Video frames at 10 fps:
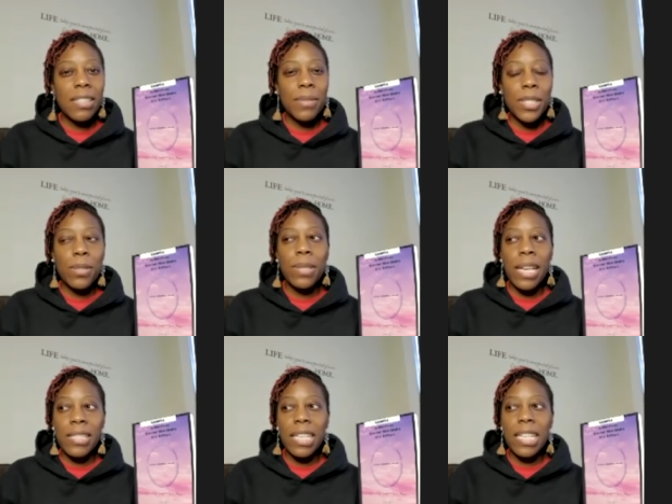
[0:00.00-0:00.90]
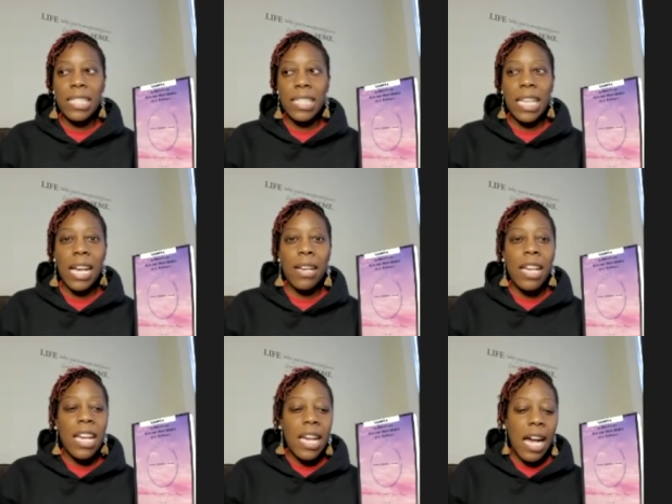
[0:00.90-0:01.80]
It was 2018. I
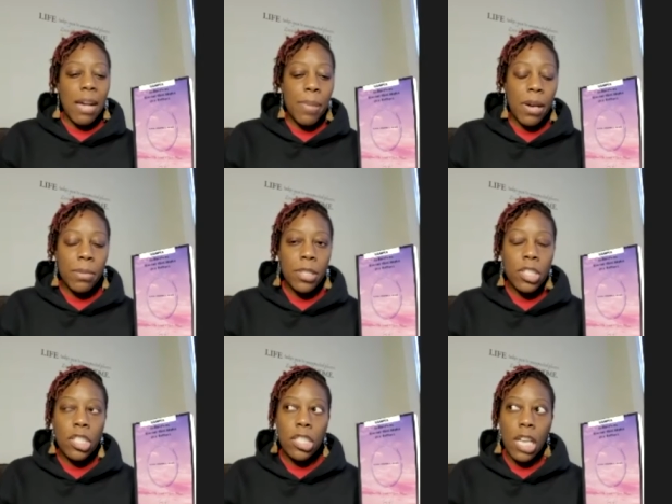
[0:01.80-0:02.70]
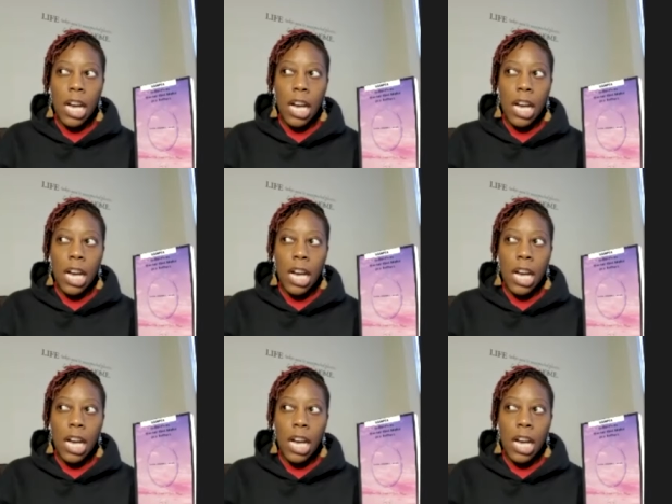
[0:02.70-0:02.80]
I published